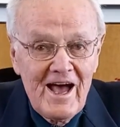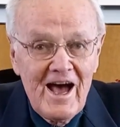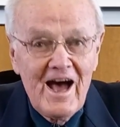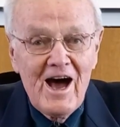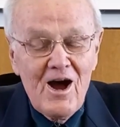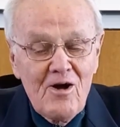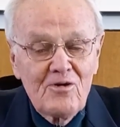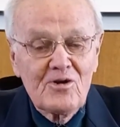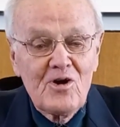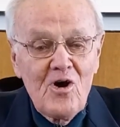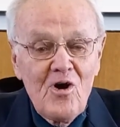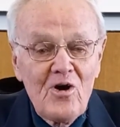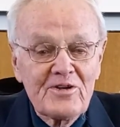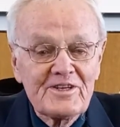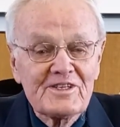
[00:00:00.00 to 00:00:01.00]
Our
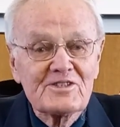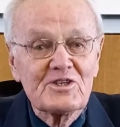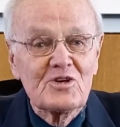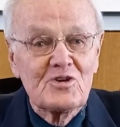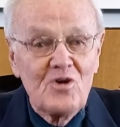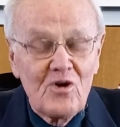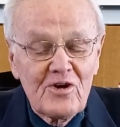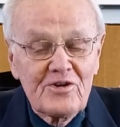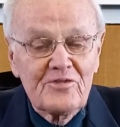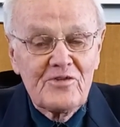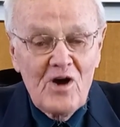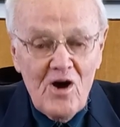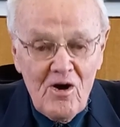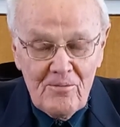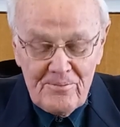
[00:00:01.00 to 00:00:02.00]
God is a God of
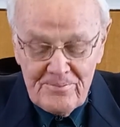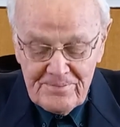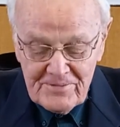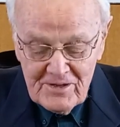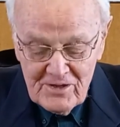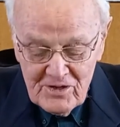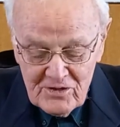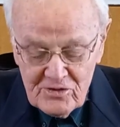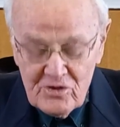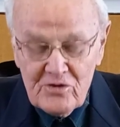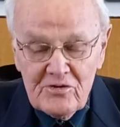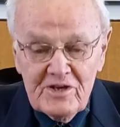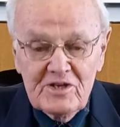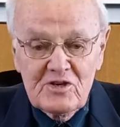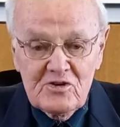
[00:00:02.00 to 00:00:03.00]
hope.
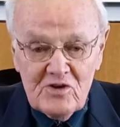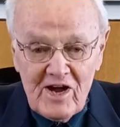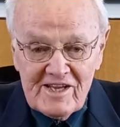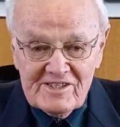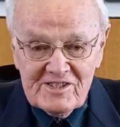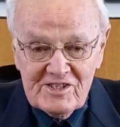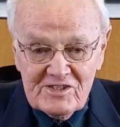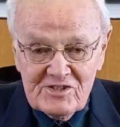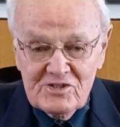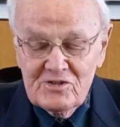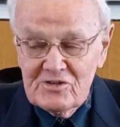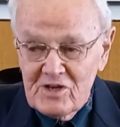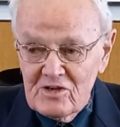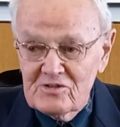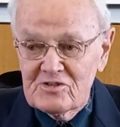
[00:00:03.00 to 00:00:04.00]
You're in crisis, you
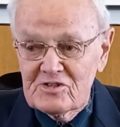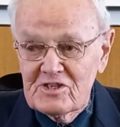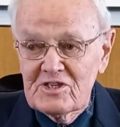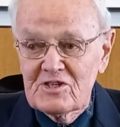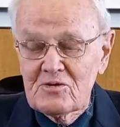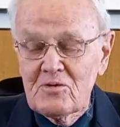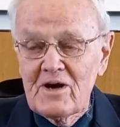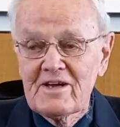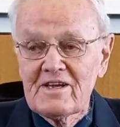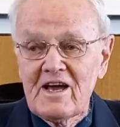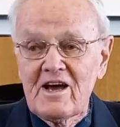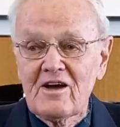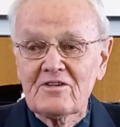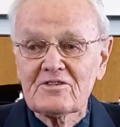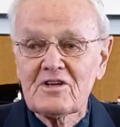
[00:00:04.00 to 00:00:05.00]
don't see the way
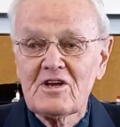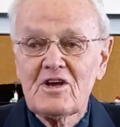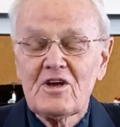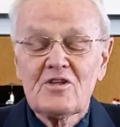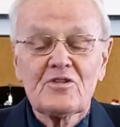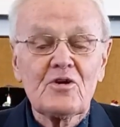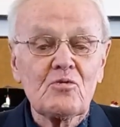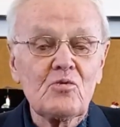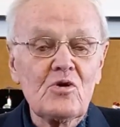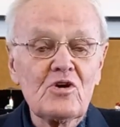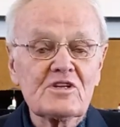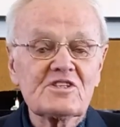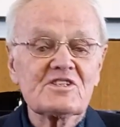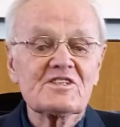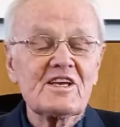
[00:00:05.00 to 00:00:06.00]
out. The
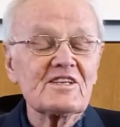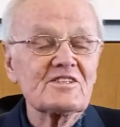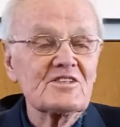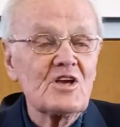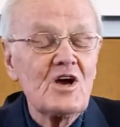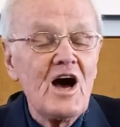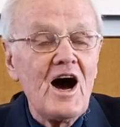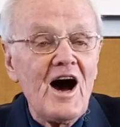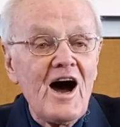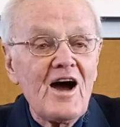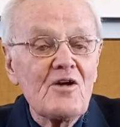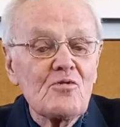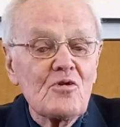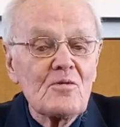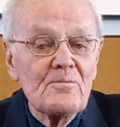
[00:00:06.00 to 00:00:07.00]
word says, I
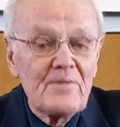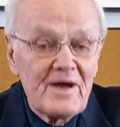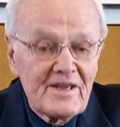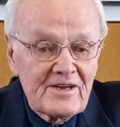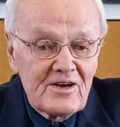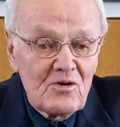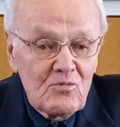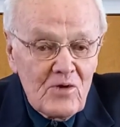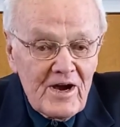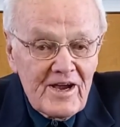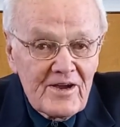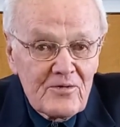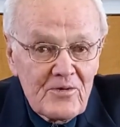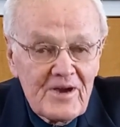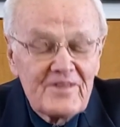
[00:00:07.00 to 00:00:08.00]
will make a
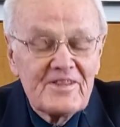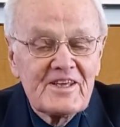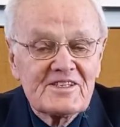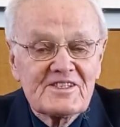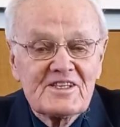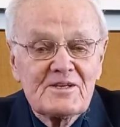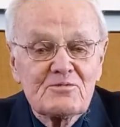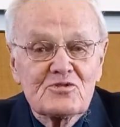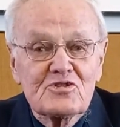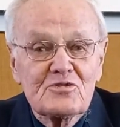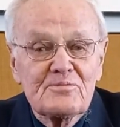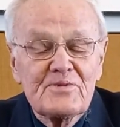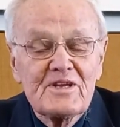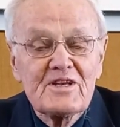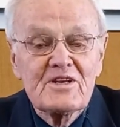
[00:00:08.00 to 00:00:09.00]
way where there seems to
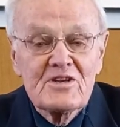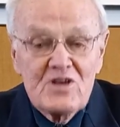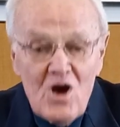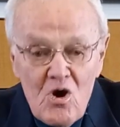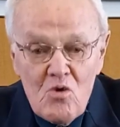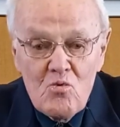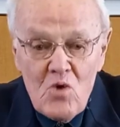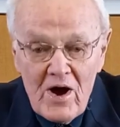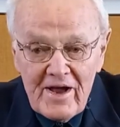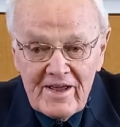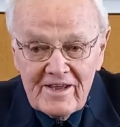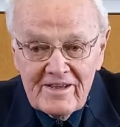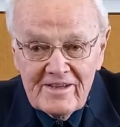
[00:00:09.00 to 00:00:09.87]
be no way.